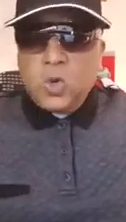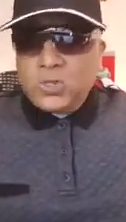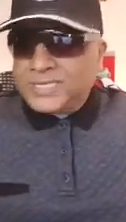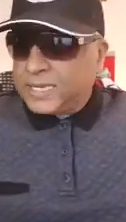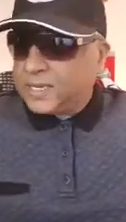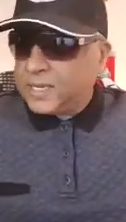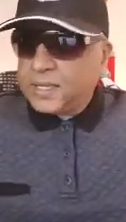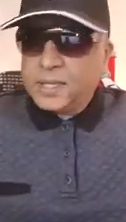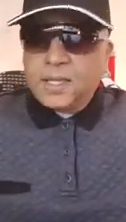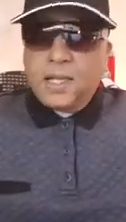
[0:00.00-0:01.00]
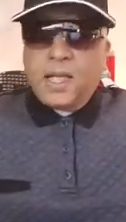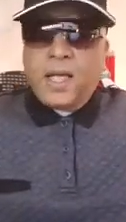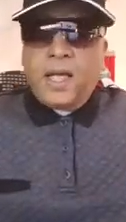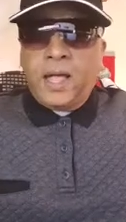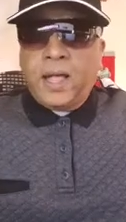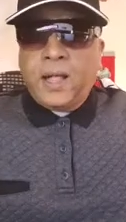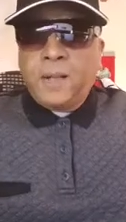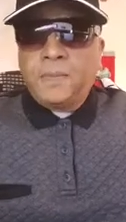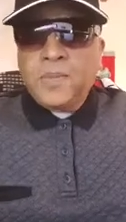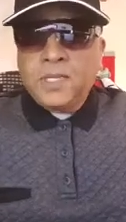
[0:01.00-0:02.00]
looting
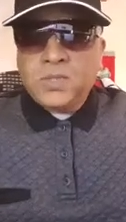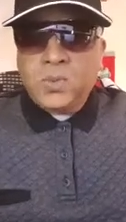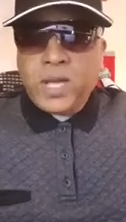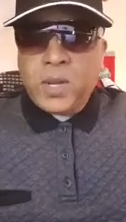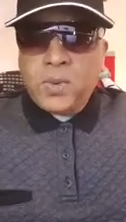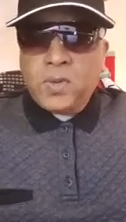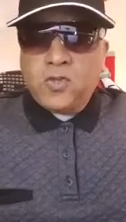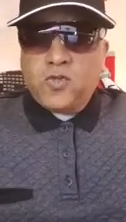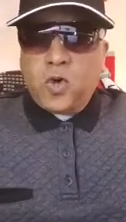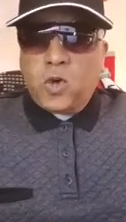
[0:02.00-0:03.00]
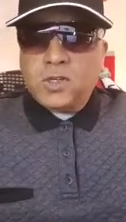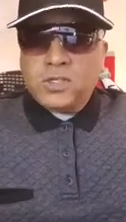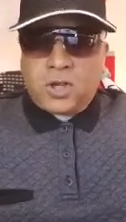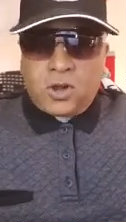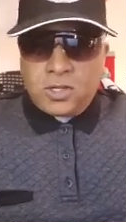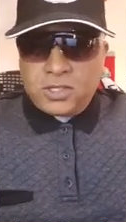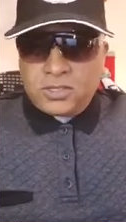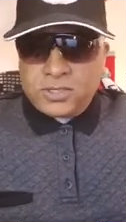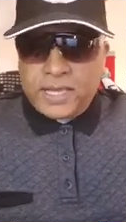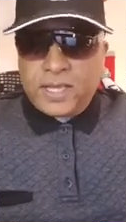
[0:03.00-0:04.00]
is where we will focus on
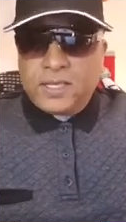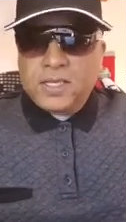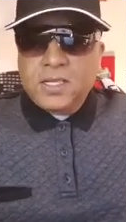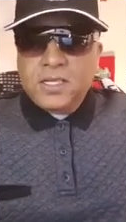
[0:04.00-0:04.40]
today.